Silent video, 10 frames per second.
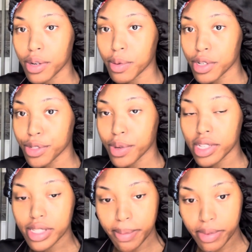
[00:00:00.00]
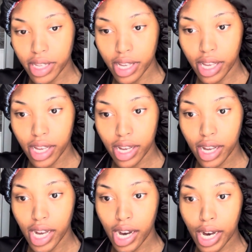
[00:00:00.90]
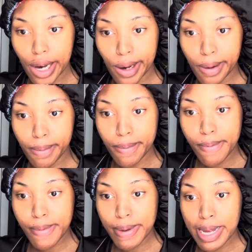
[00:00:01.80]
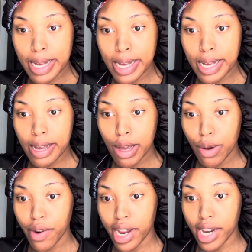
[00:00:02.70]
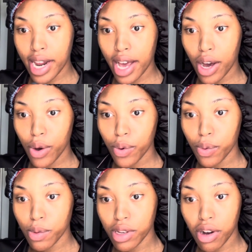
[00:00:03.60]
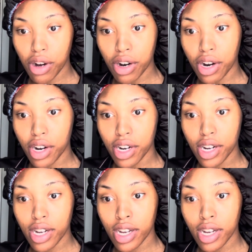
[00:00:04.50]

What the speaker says: We're doing something. Right now we are